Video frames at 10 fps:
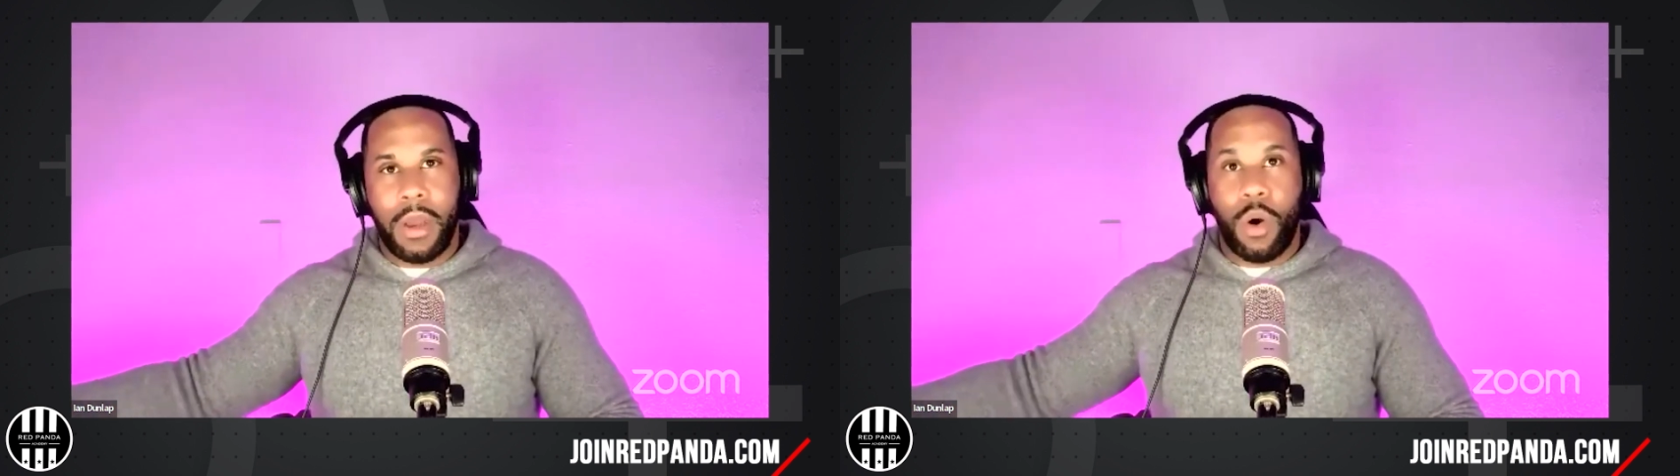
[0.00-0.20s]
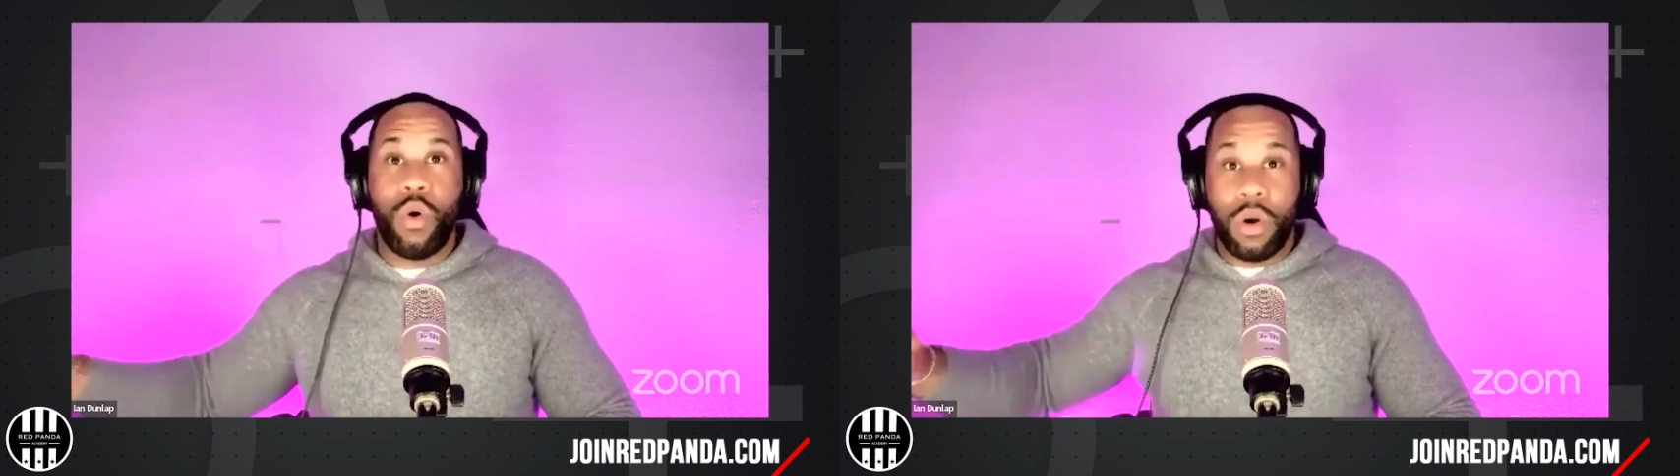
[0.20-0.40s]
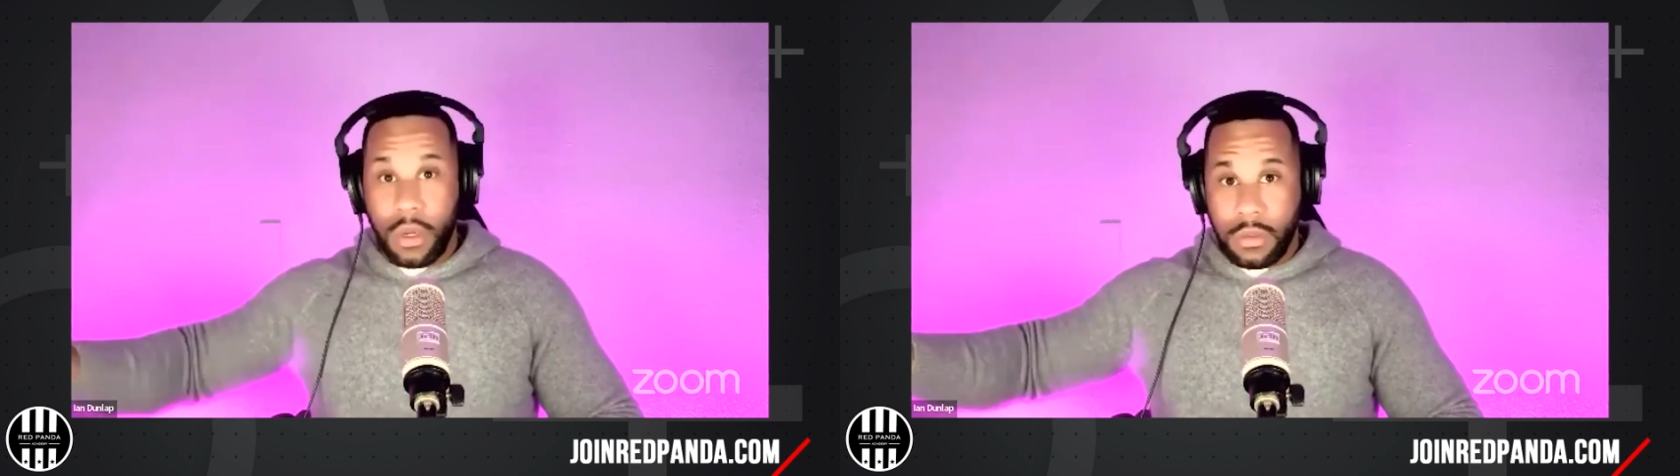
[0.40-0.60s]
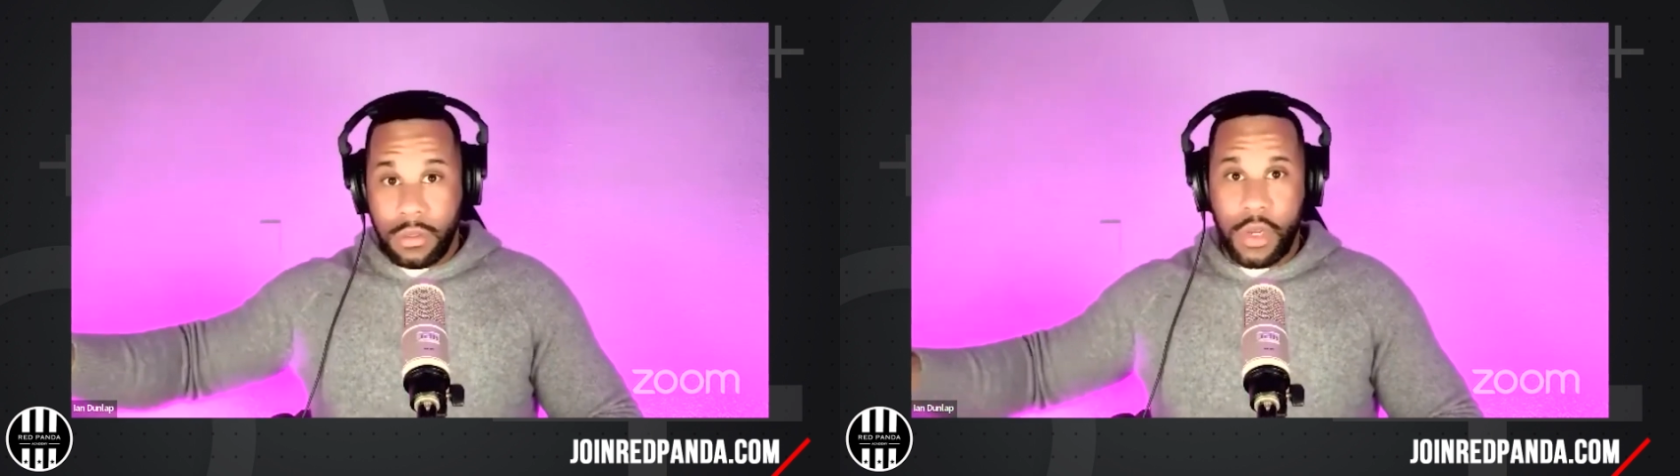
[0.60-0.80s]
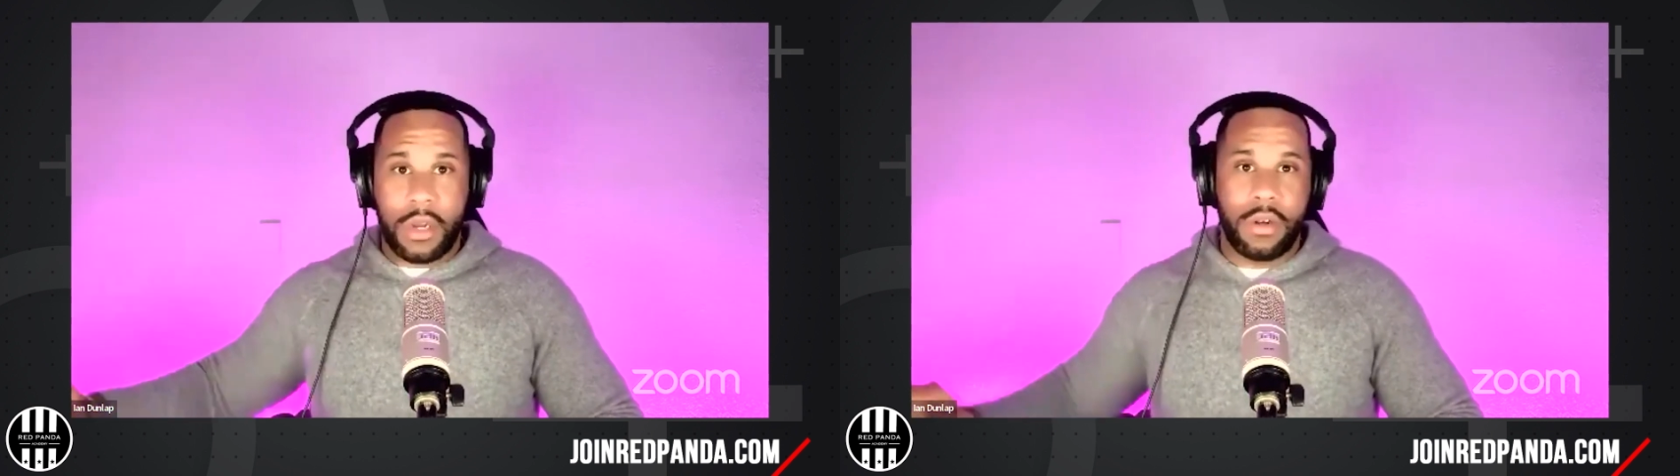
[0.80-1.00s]
or
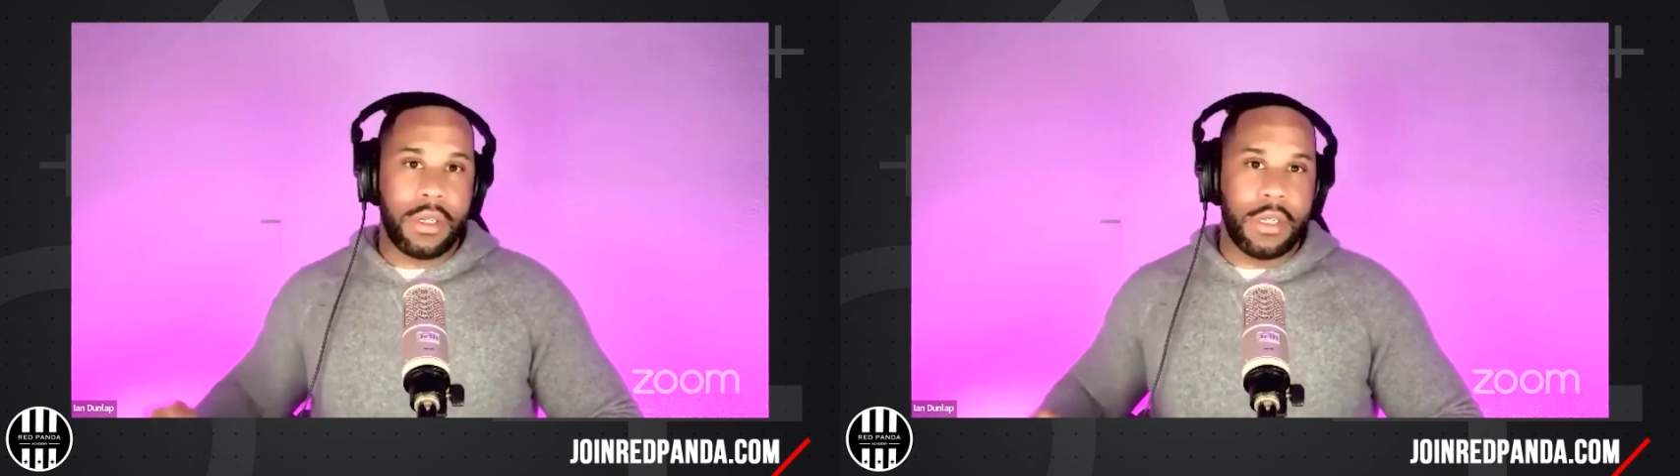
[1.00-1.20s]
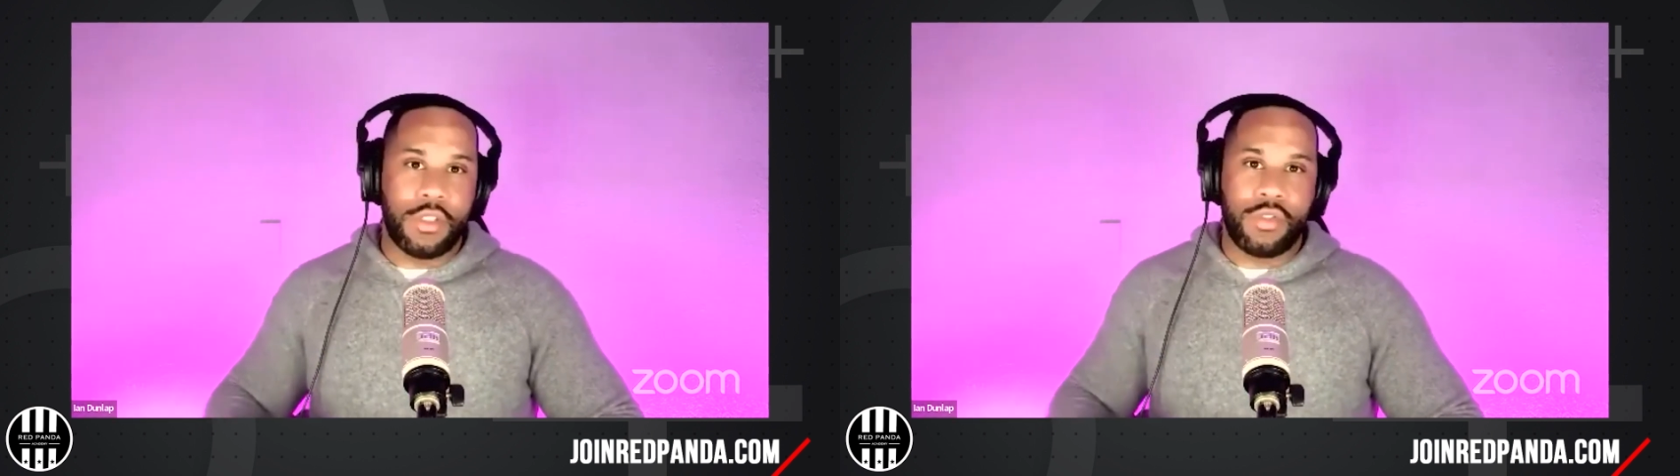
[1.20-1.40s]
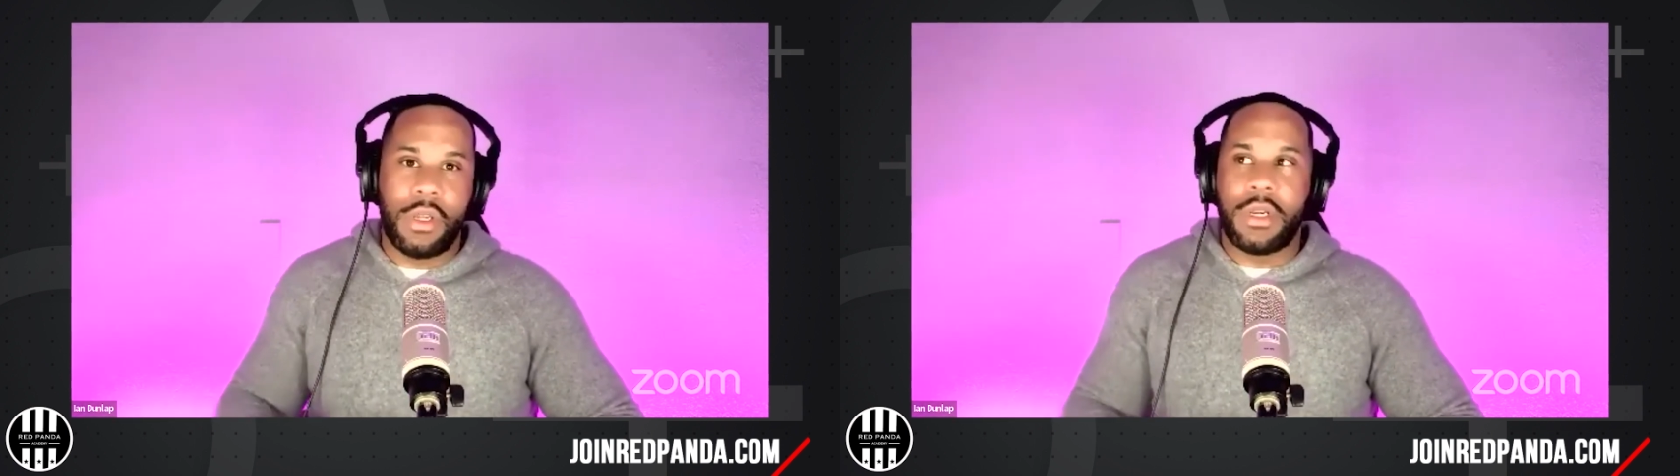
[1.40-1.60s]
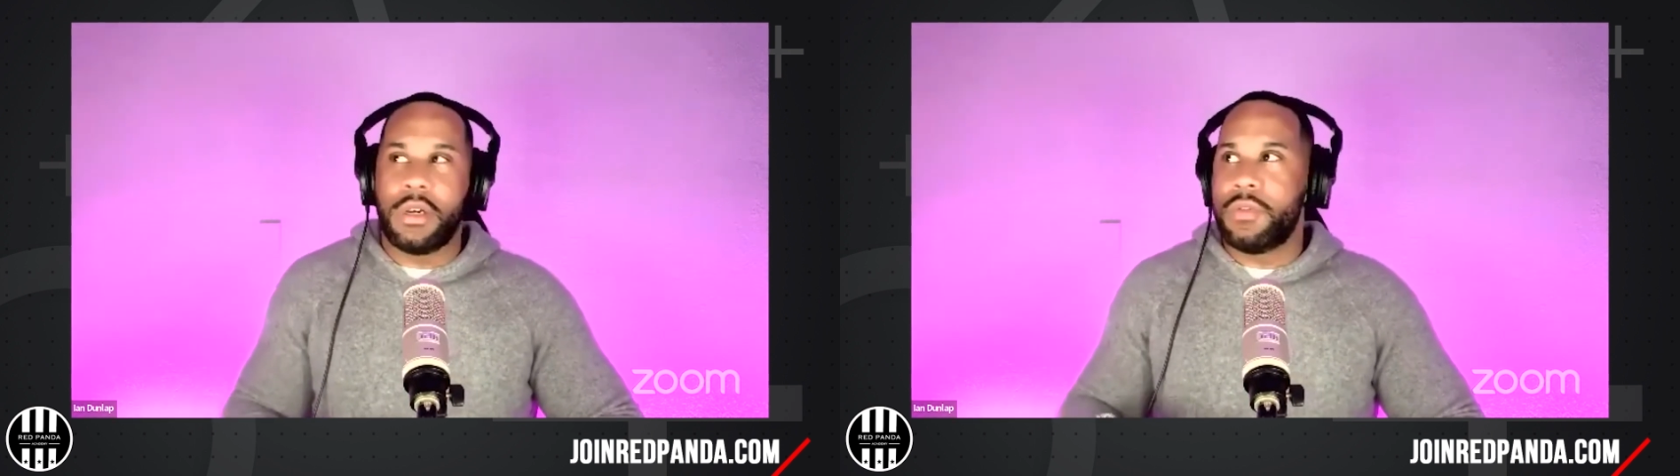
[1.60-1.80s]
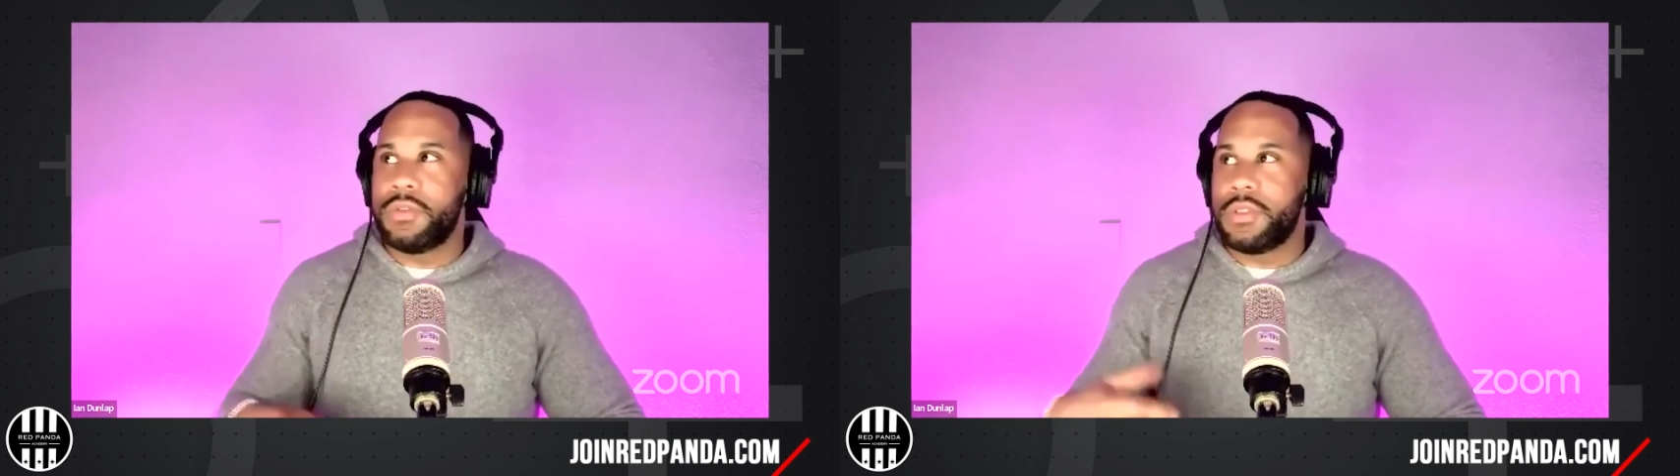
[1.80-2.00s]
you got on a good streak
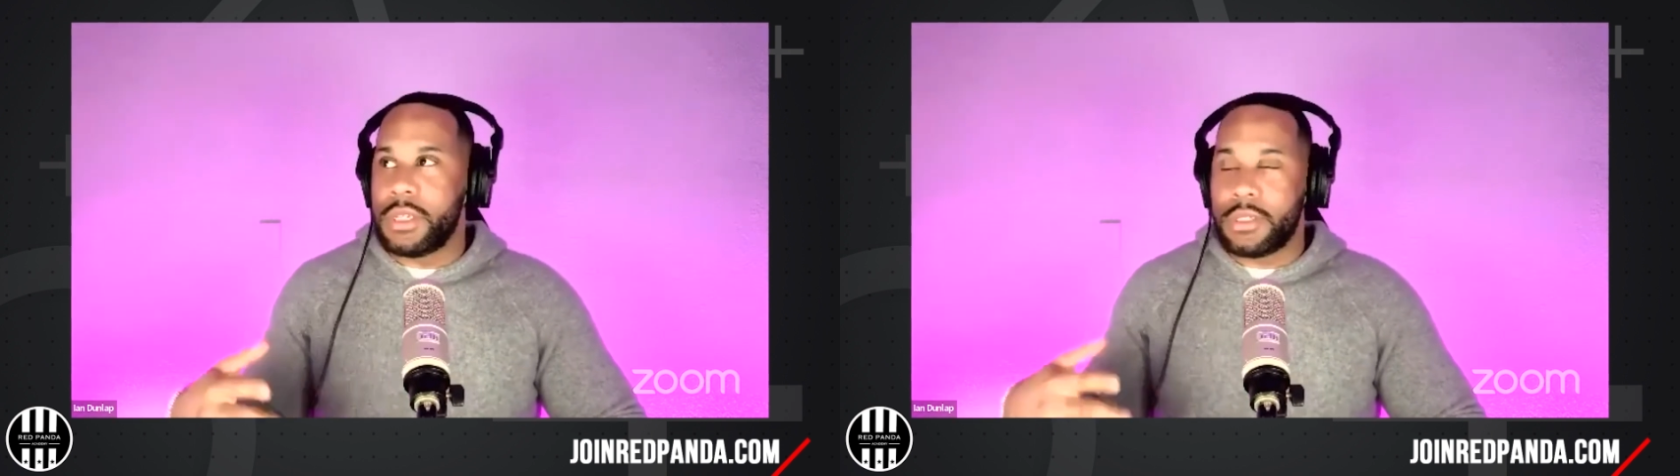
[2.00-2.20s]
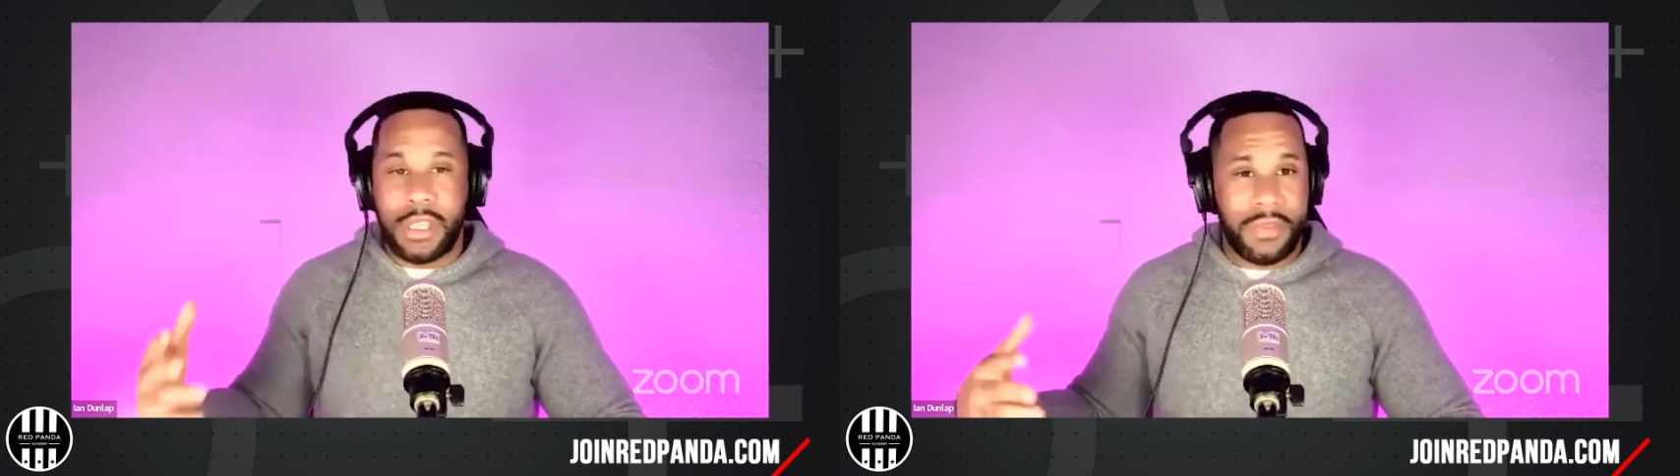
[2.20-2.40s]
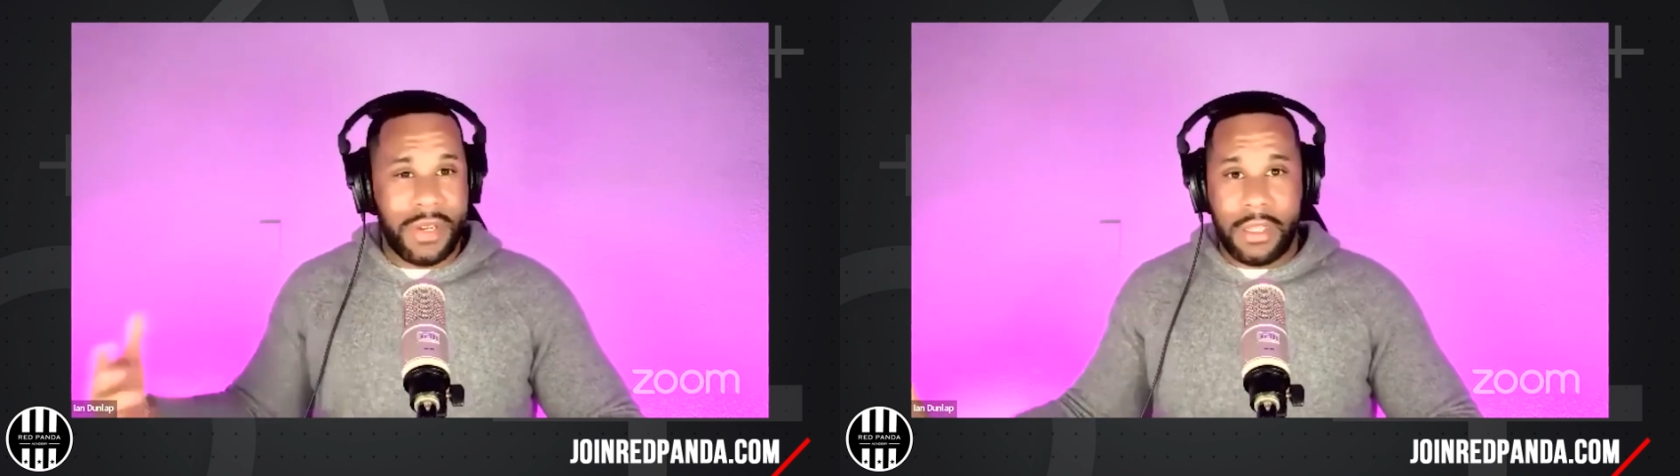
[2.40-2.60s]
of 6, 7,